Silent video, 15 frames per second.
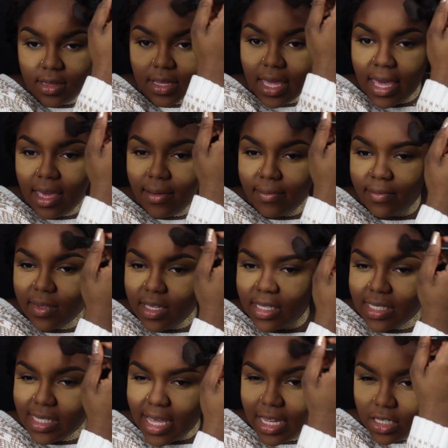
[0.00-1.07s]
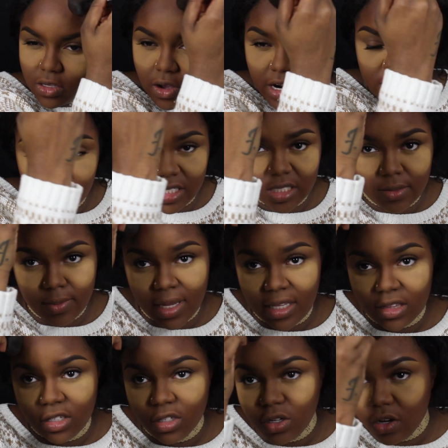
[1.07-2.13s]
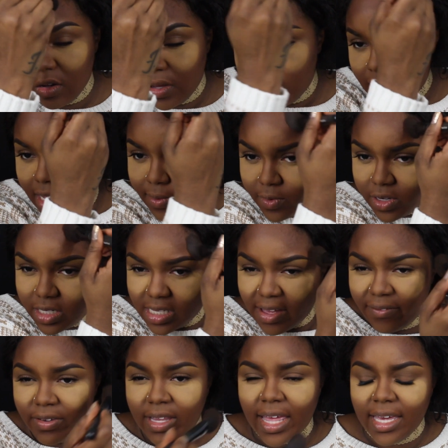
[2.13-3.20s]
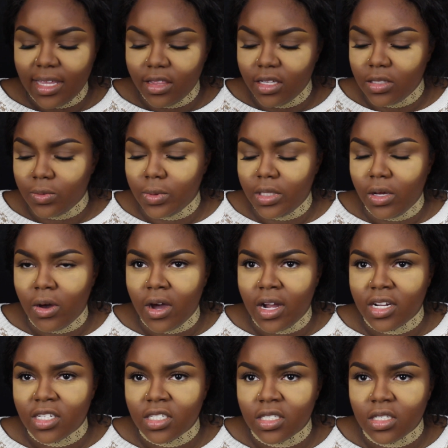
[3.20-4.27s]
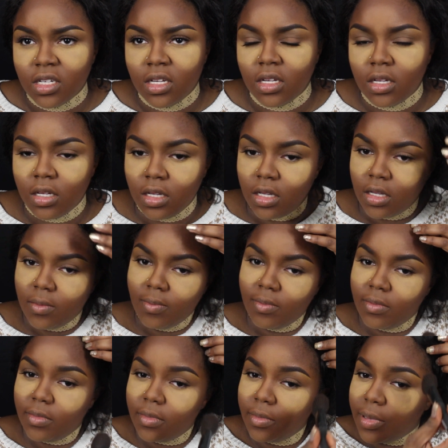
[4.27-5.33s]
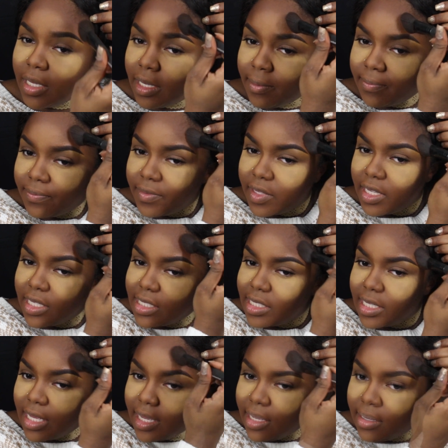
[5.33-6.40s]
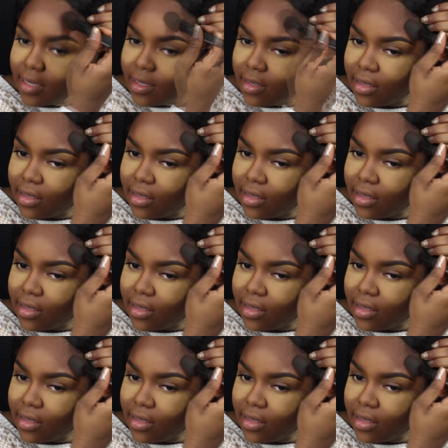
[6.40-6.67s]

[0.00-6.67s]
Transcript: that it's not as harsh as it may look on camera, because I feel like it looks really harsh, but it's not.